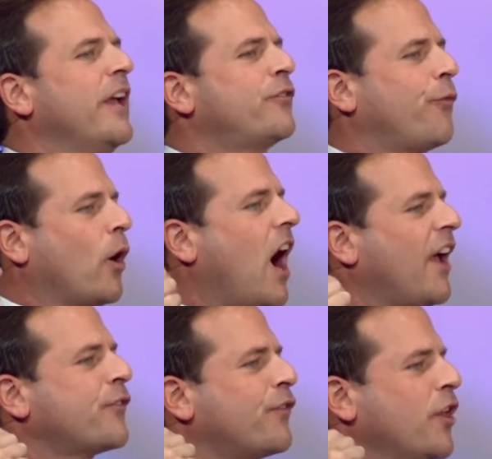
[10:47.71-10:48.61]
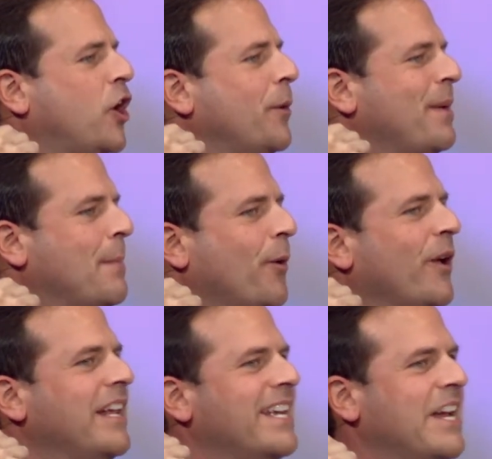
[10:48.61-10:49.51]
It's for us, the good people
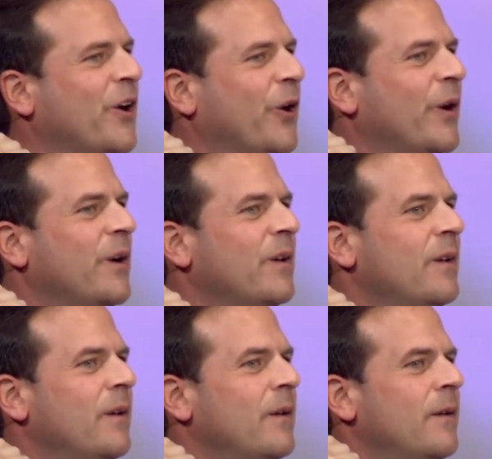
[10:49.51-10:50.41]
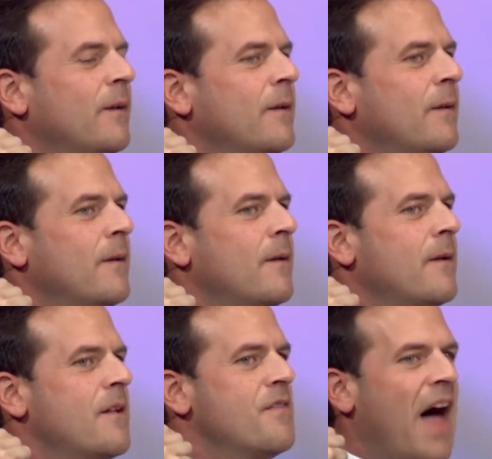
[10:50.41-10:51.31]
in here.
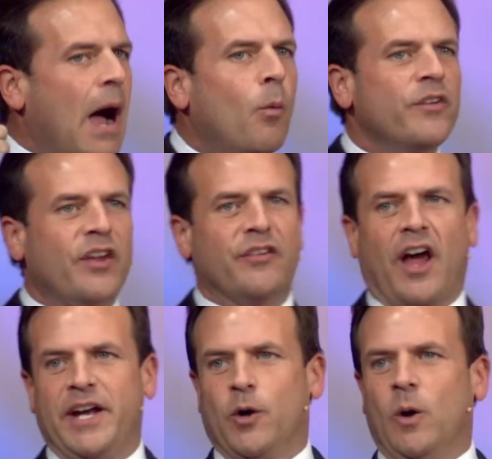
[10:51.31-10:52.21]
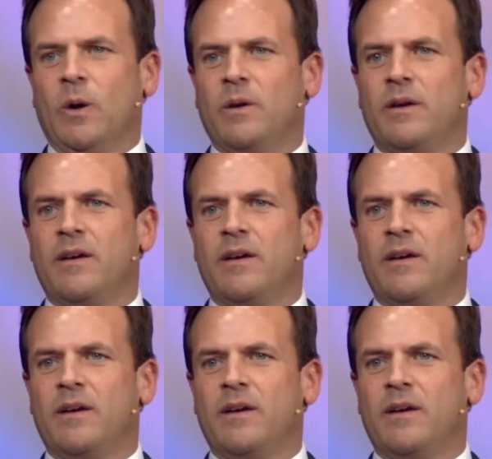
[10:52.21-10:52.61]
That was his idol